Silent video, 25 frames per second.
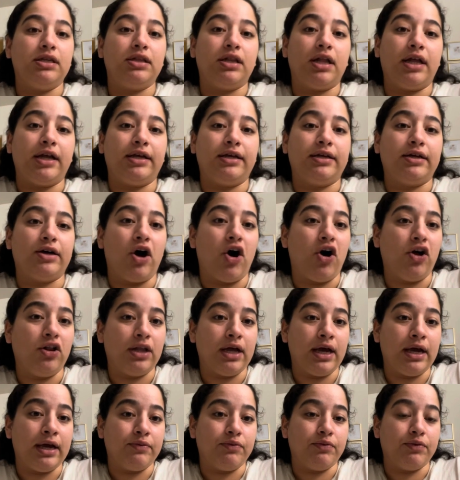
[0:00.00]
Like all
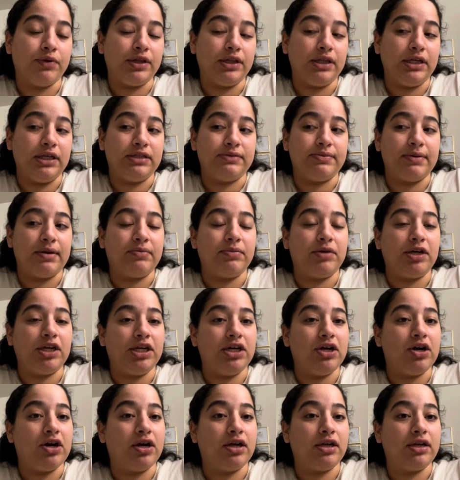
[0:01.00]
I really spend
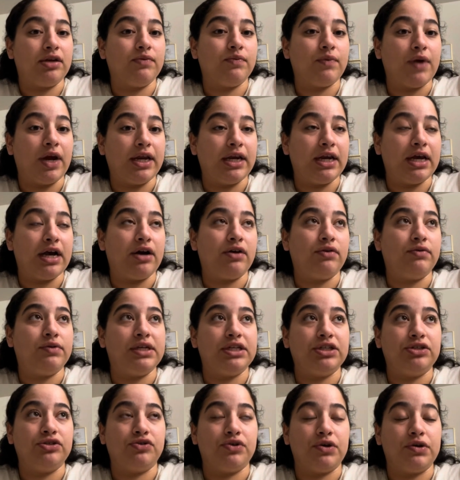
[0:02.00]
money on right now
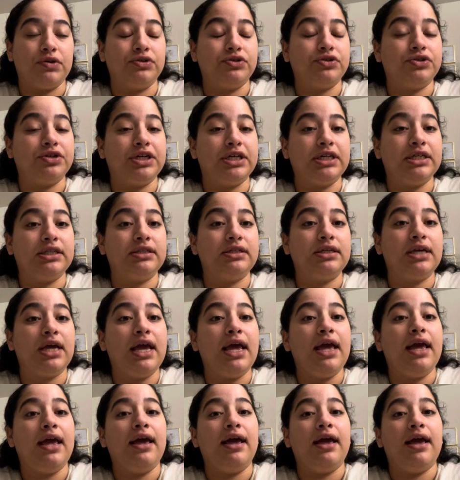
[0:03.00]
is groceries
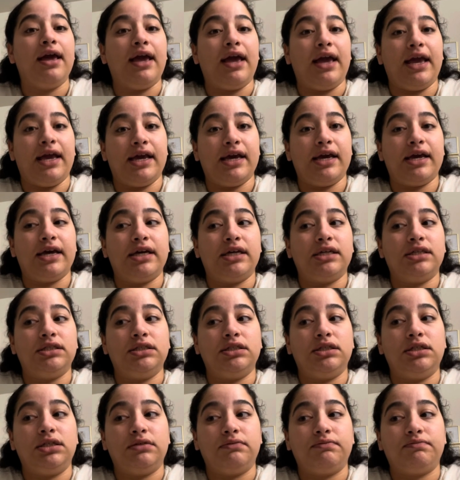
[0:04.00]

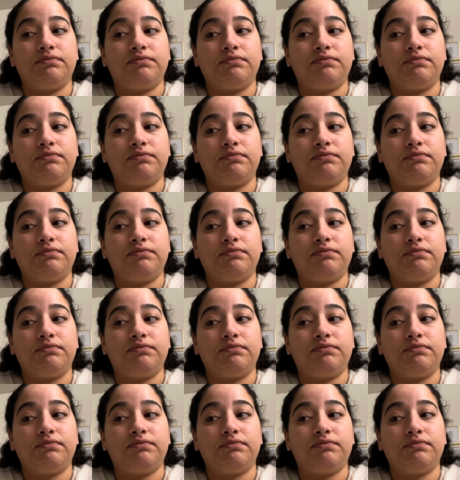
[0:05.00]
and